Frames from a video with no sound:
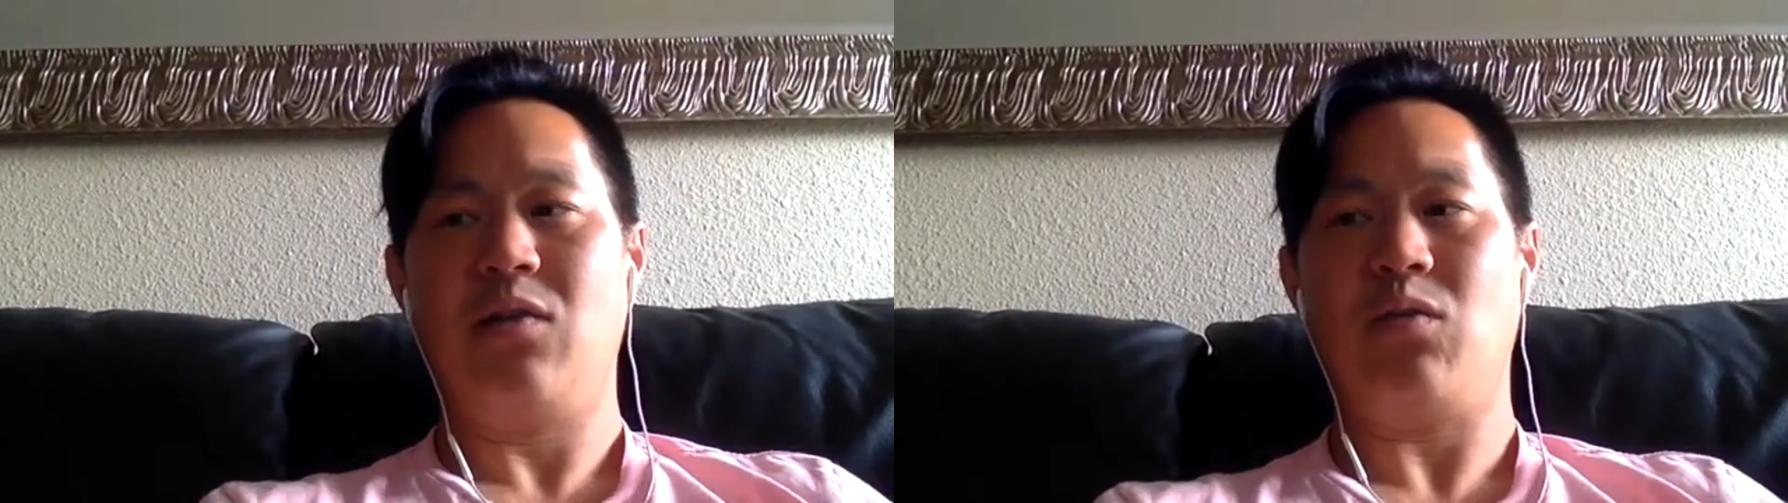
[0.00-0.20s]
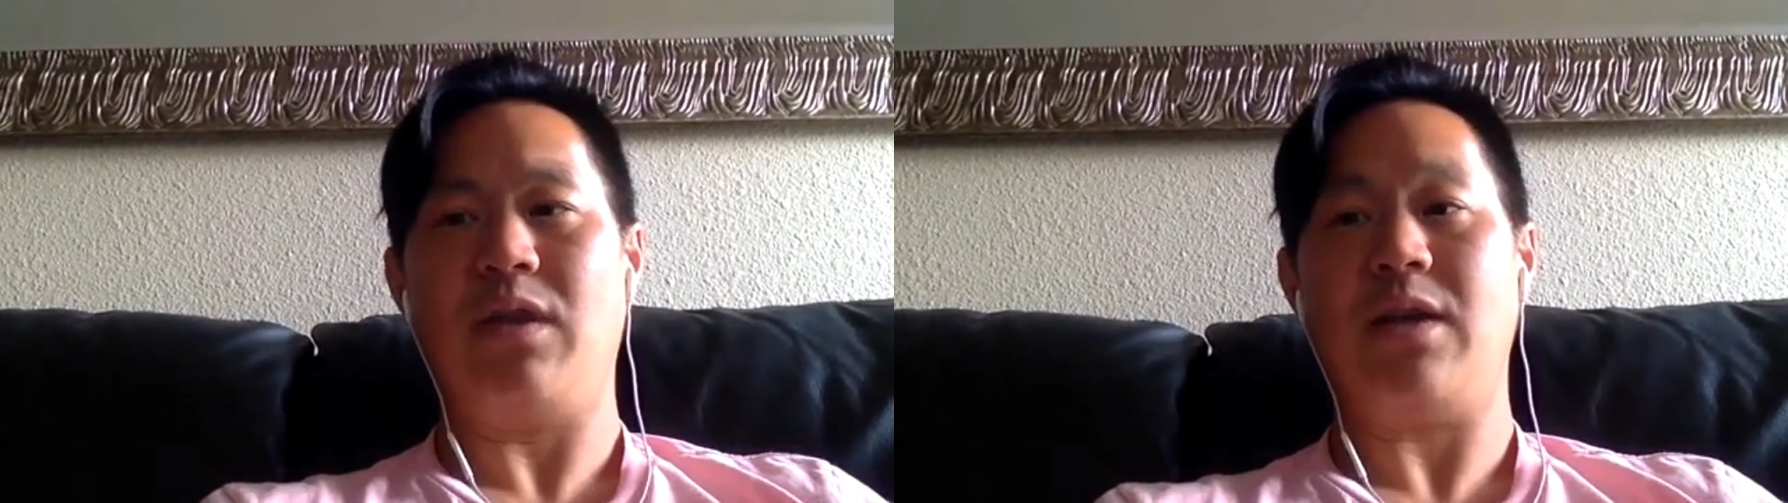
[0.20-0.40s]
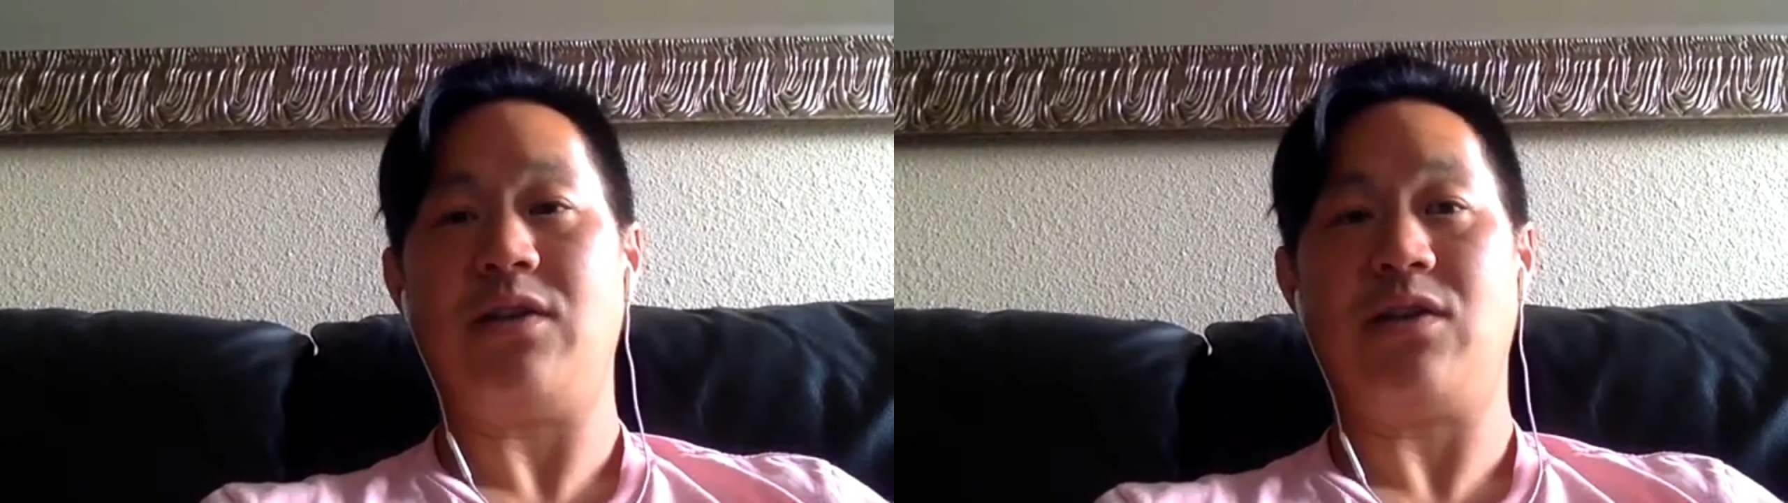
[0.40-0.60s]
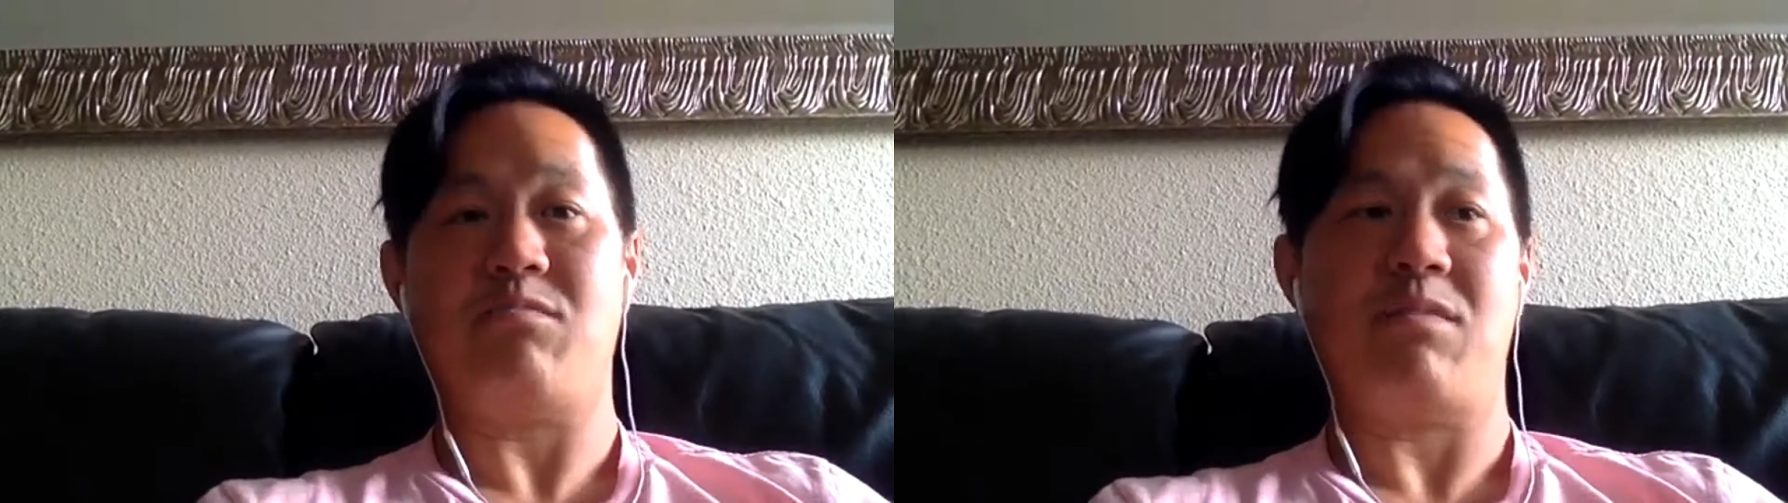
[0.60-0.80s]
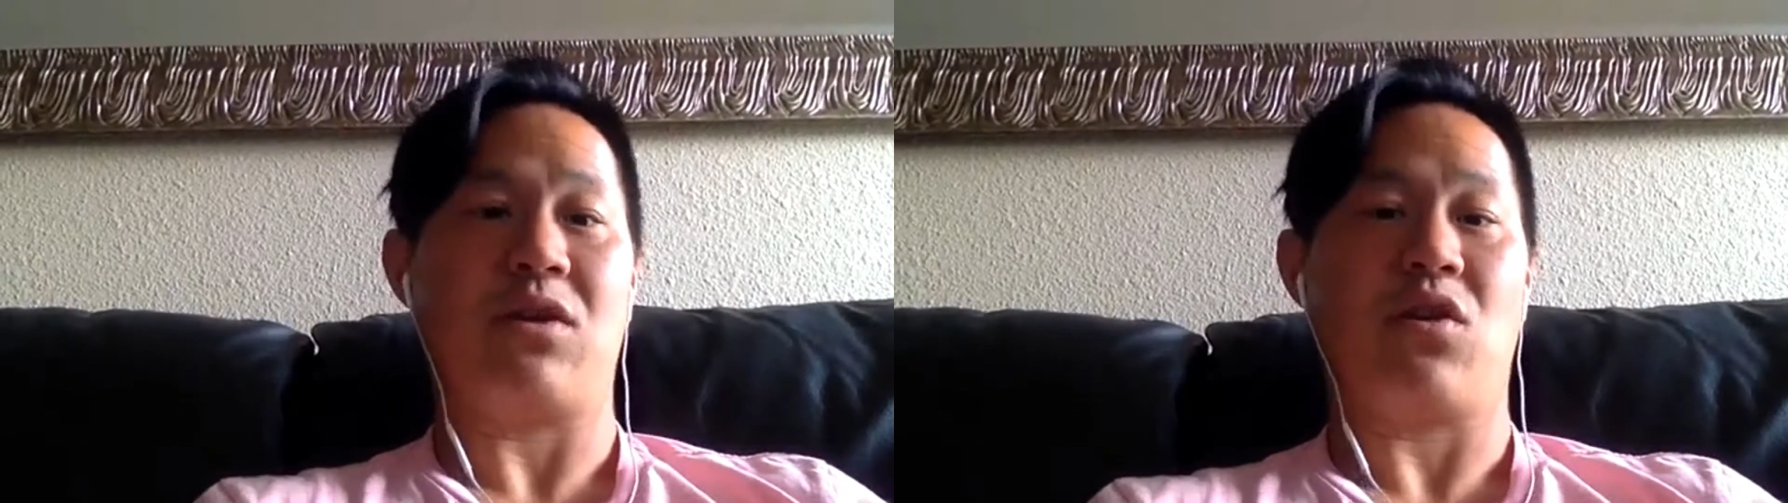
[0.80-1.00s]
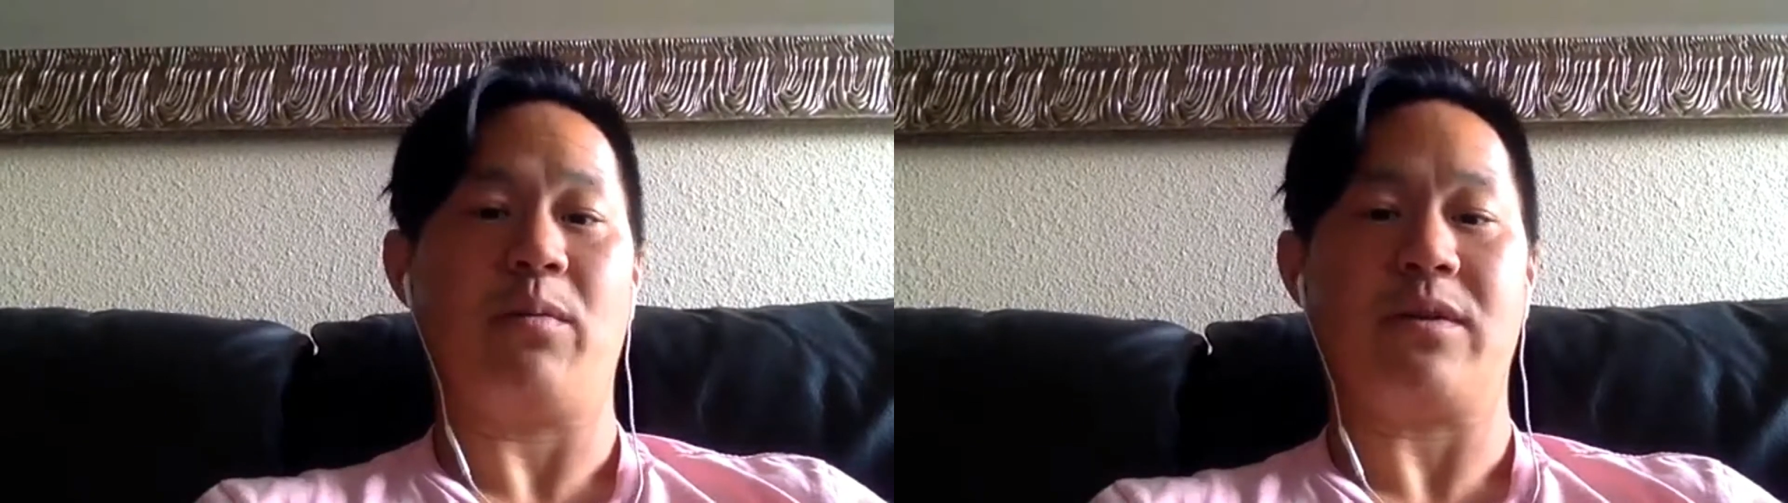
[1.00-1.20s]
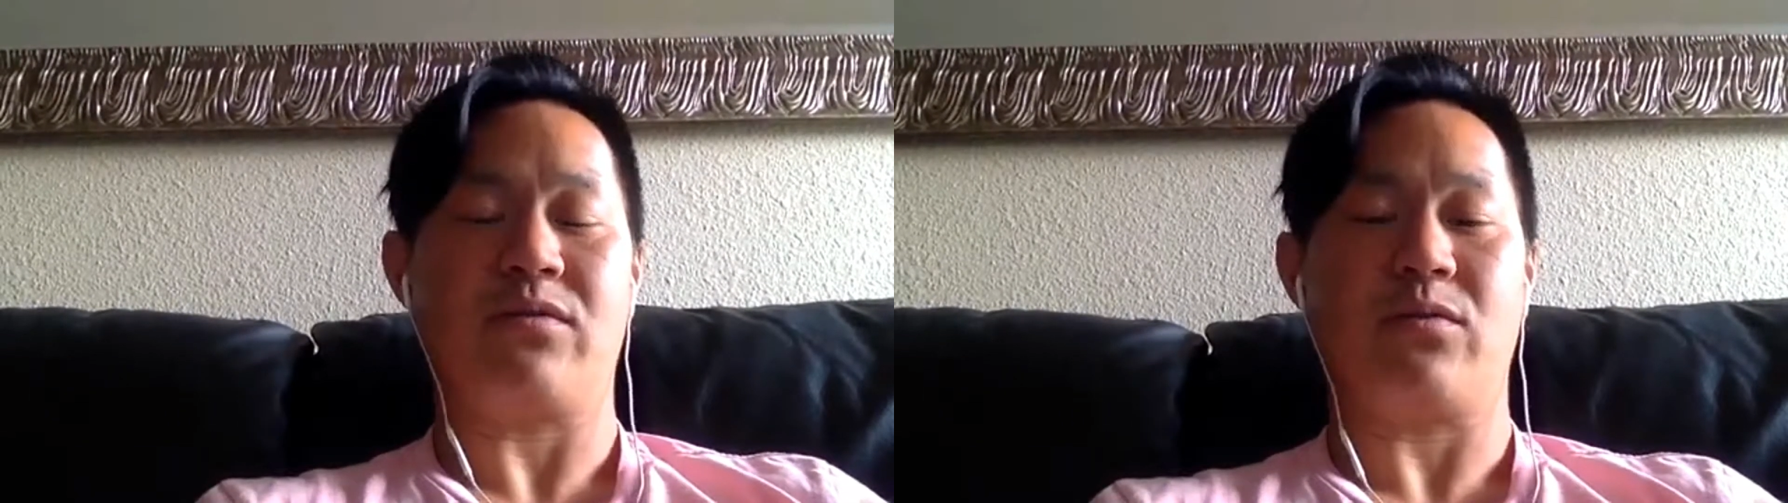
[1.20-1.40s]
realized you can make garments